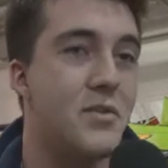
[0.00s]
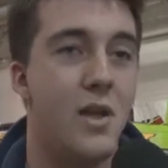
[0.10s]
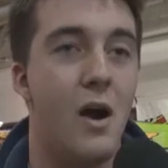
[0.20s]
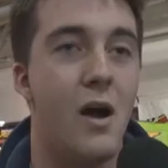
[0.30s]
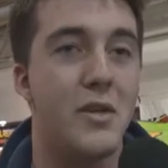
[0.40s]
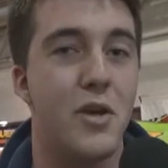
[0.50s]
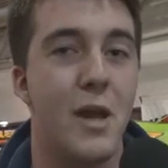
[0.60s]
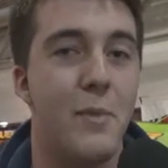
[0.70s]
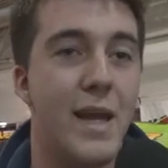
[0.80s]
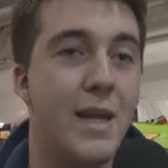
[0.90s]
So I
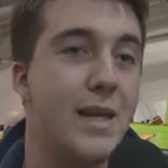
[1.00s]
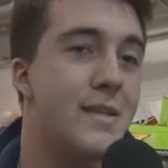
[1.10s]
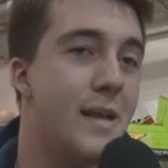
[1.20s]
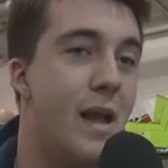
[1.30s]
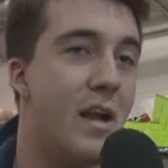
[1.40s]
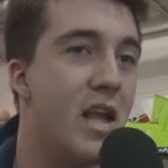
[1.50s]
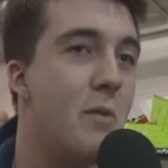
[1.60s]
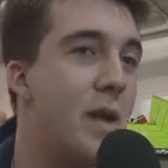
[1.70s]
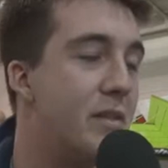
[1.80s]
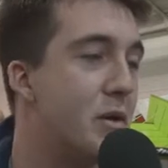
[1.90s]
try to make it easy on
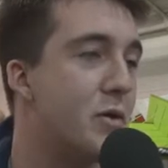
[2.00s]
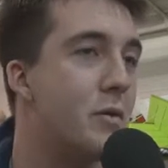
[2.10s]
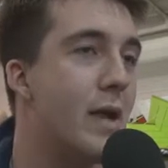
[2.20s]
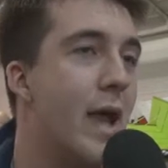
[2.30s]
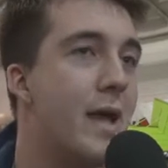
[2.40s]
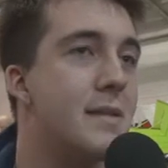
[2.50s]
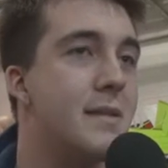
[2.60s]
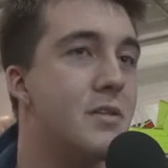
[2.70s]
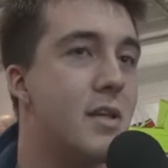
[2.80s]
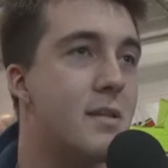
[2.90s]
him and the crew guys
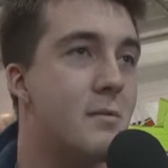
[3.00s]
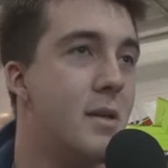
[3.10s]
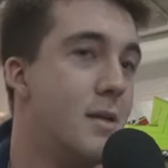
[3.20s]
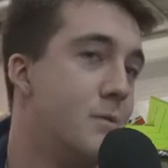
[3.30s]
and just